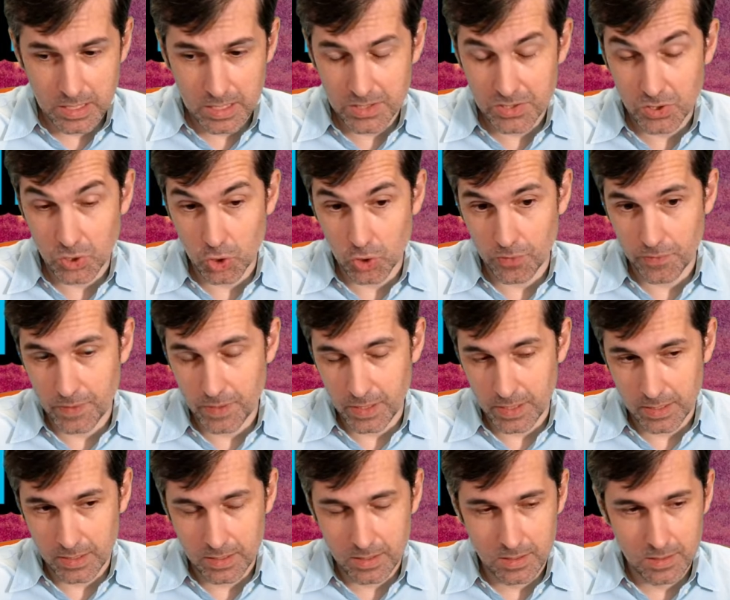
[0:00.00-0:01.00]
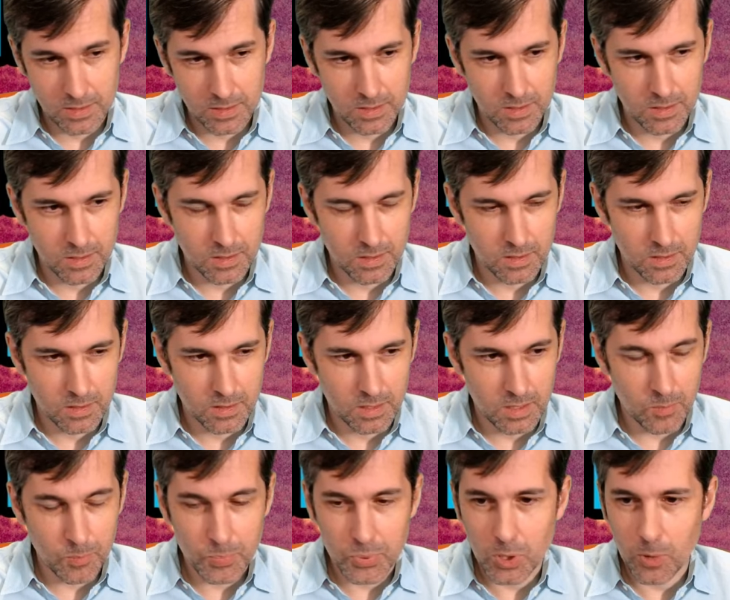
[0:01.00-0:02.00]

is a good thing and